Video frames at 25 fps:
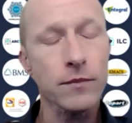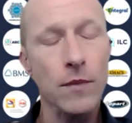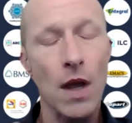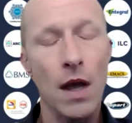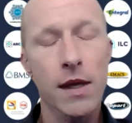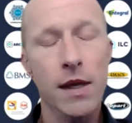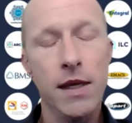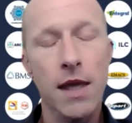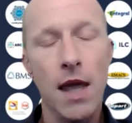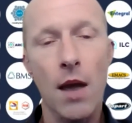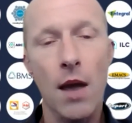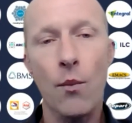
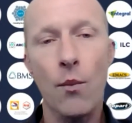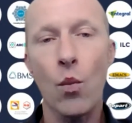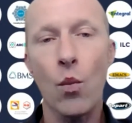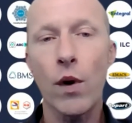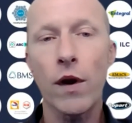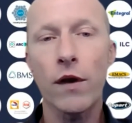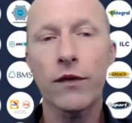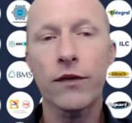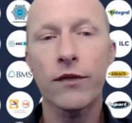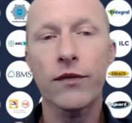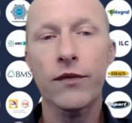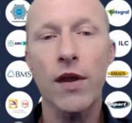again,
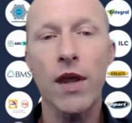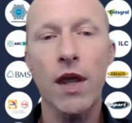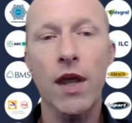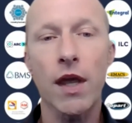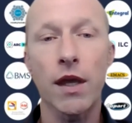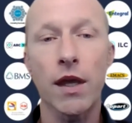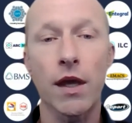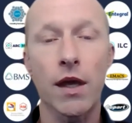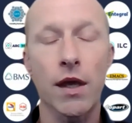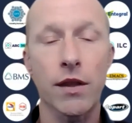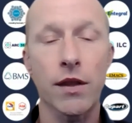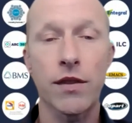we're
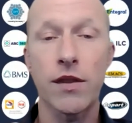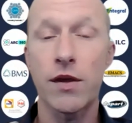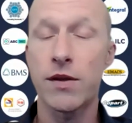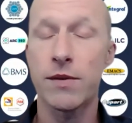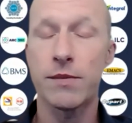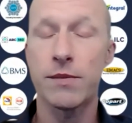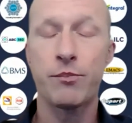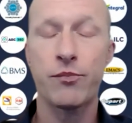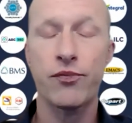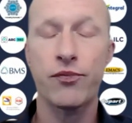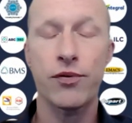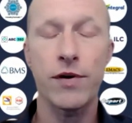seeing the
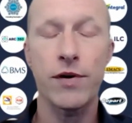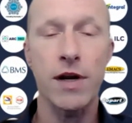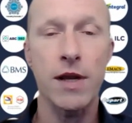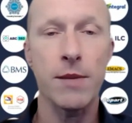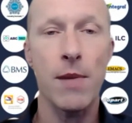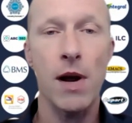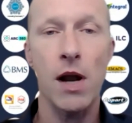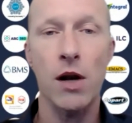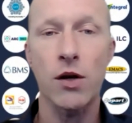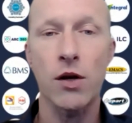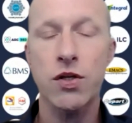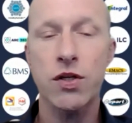pretty
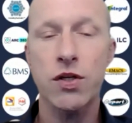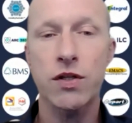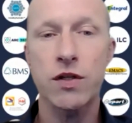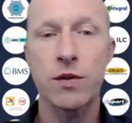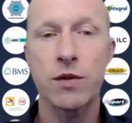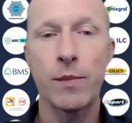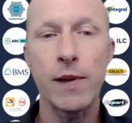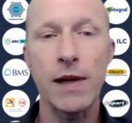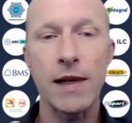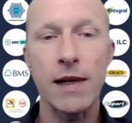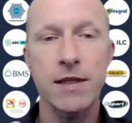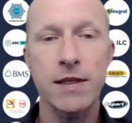much
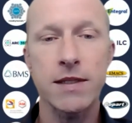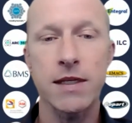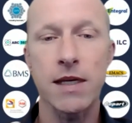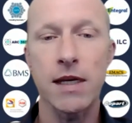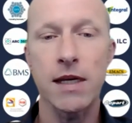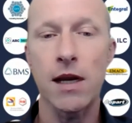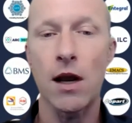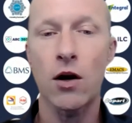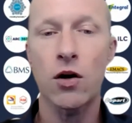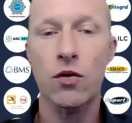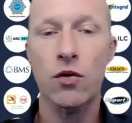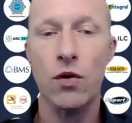
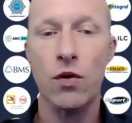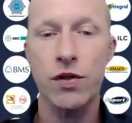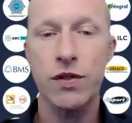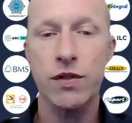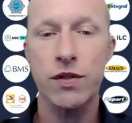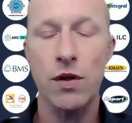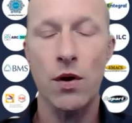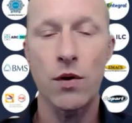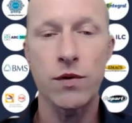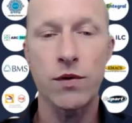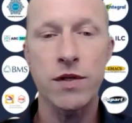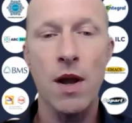stability across
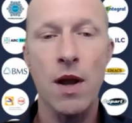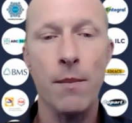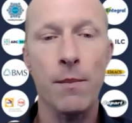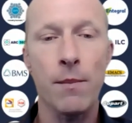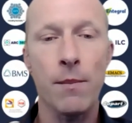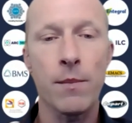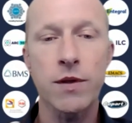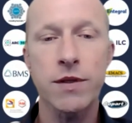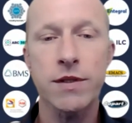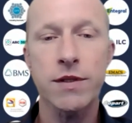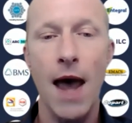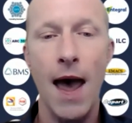those
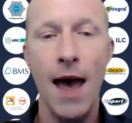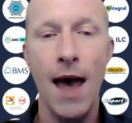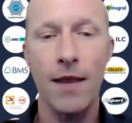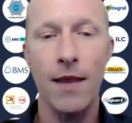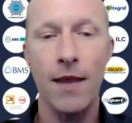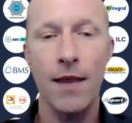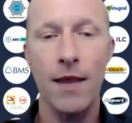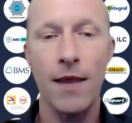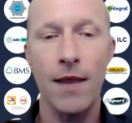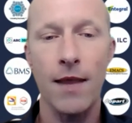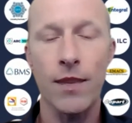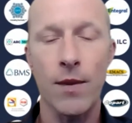numbers
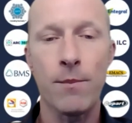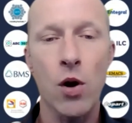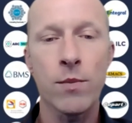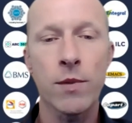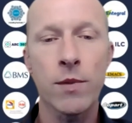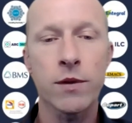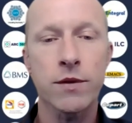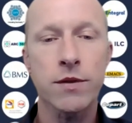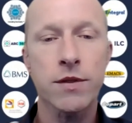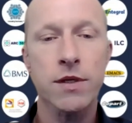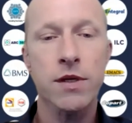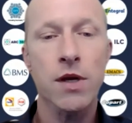at the
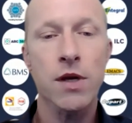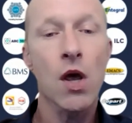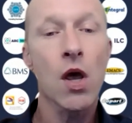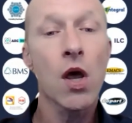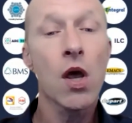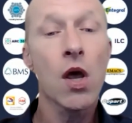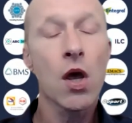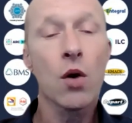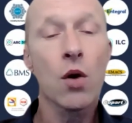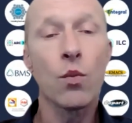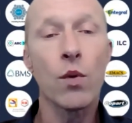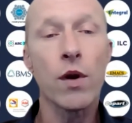moment.
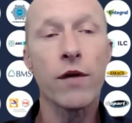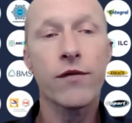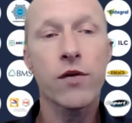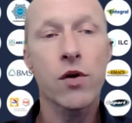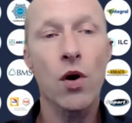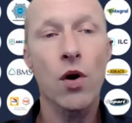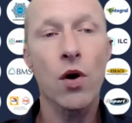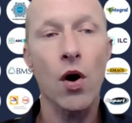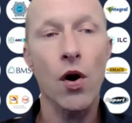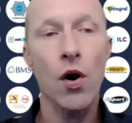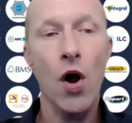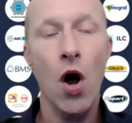We've
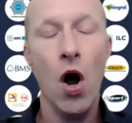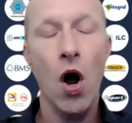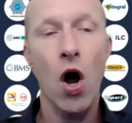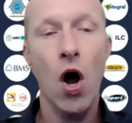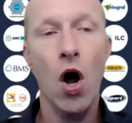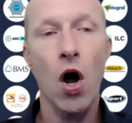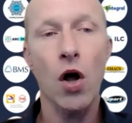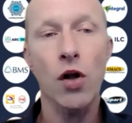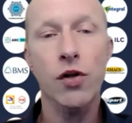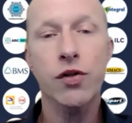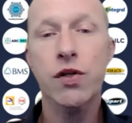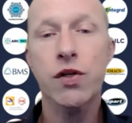got
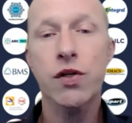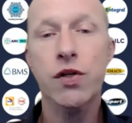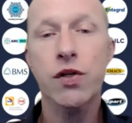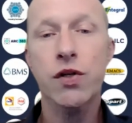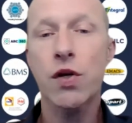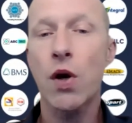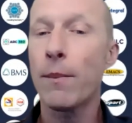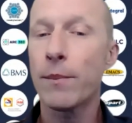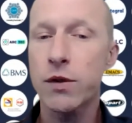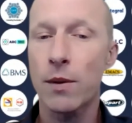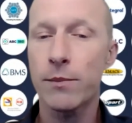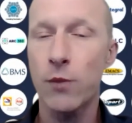our
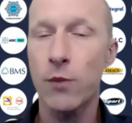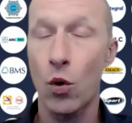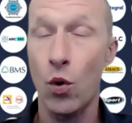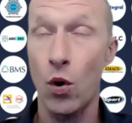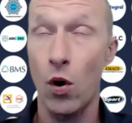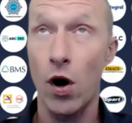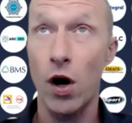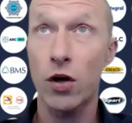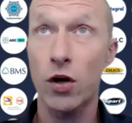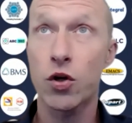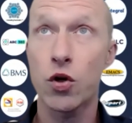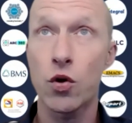TomTom,
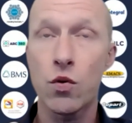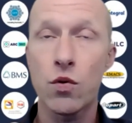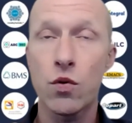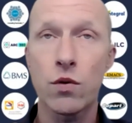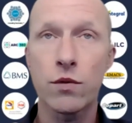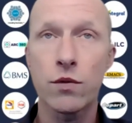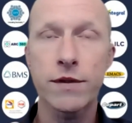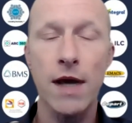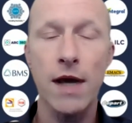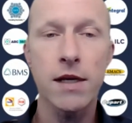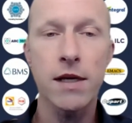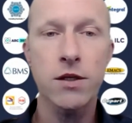or our Google
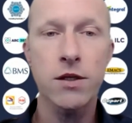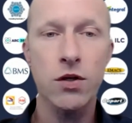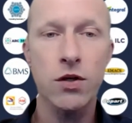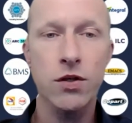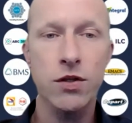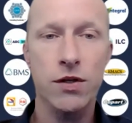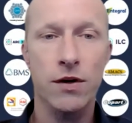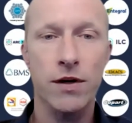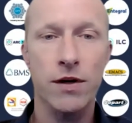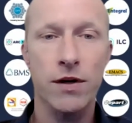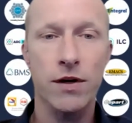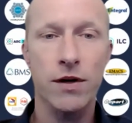data,
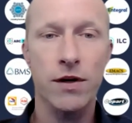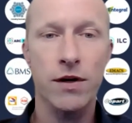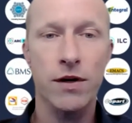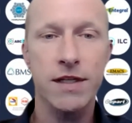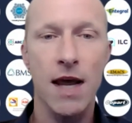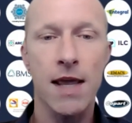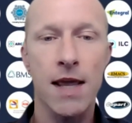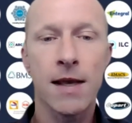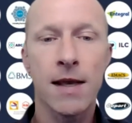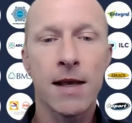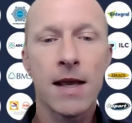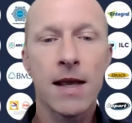should I
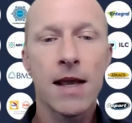say.